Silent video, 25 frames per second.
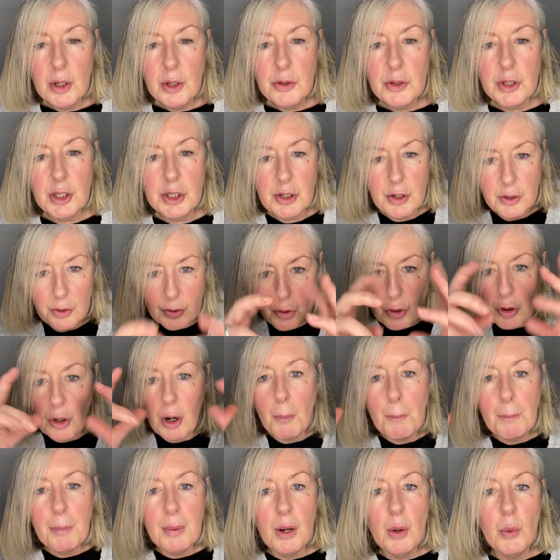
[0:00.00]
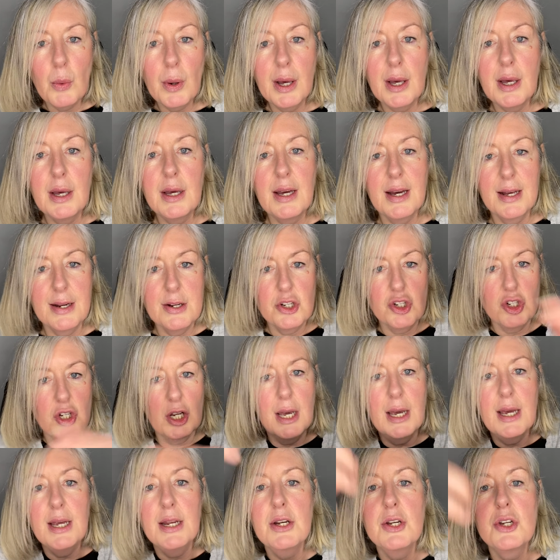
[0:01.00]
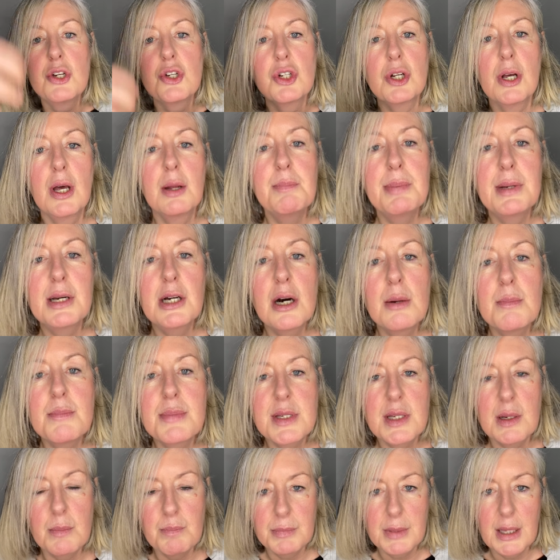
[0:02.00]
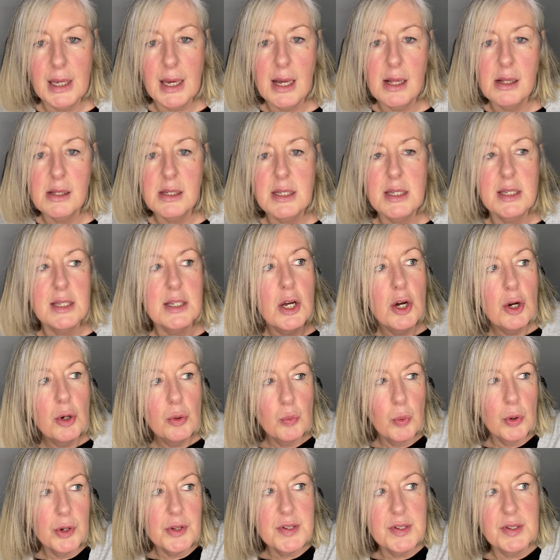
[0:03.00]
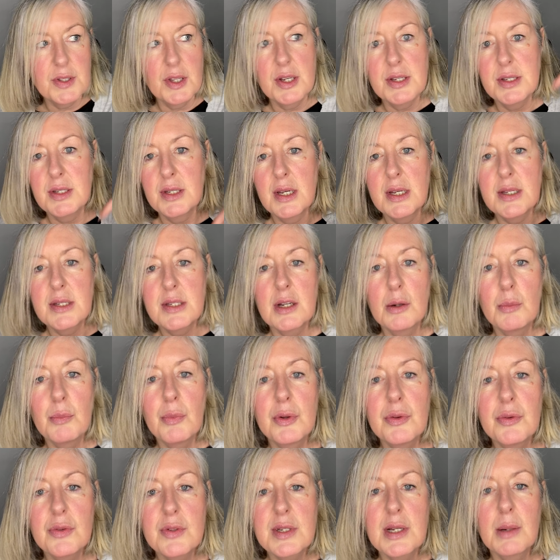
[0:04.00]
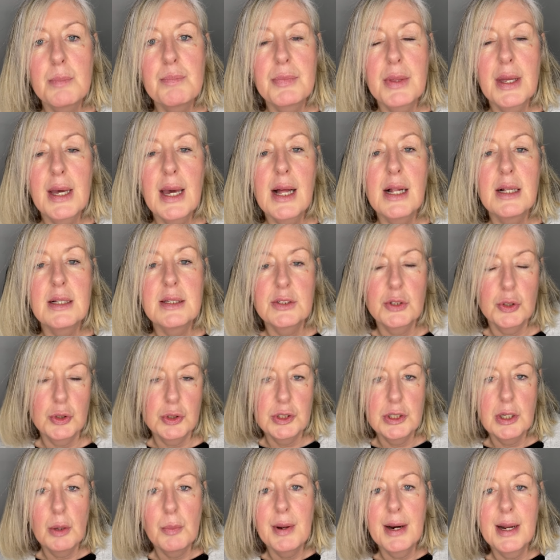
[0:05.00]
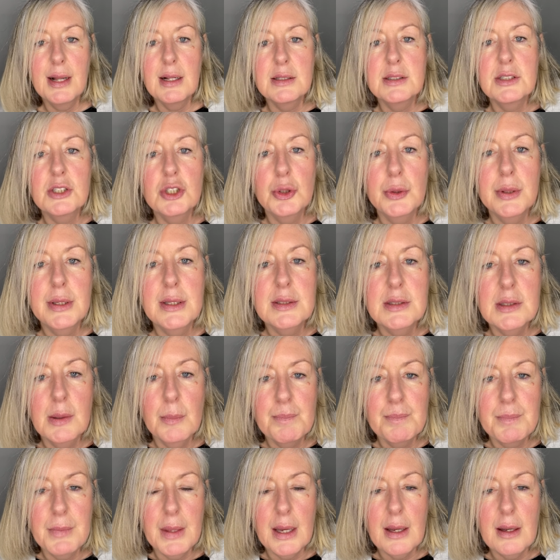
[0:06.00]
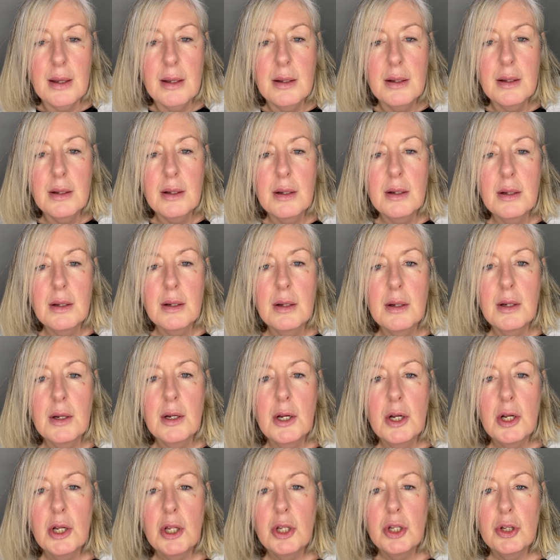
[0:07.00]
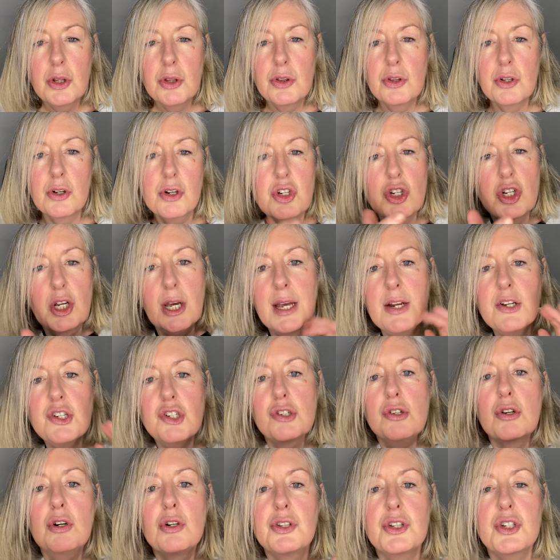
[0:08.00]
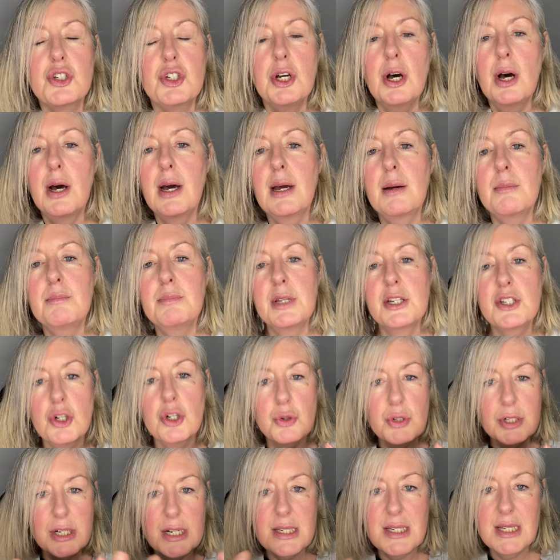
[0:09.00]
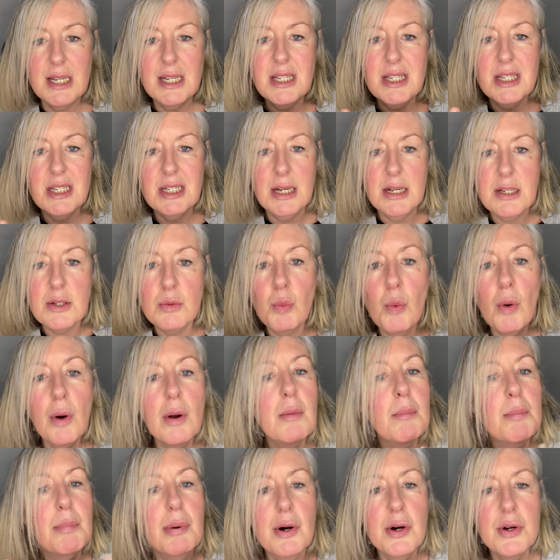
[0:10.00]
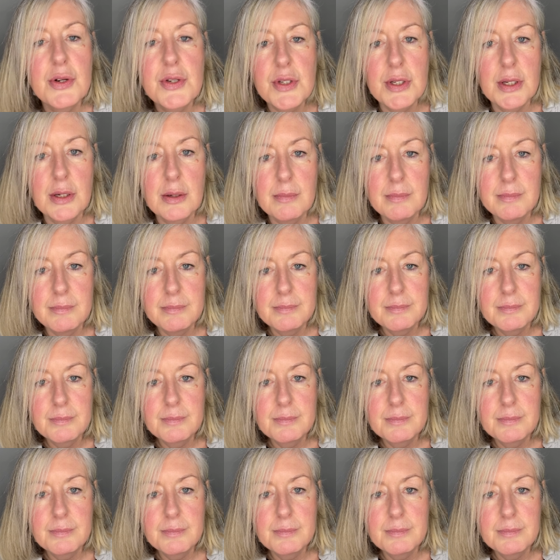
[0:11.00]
that can crumble away and change and become something else once they see someone something else or someone else doing something. They're changing all the time. They don't exist as one person.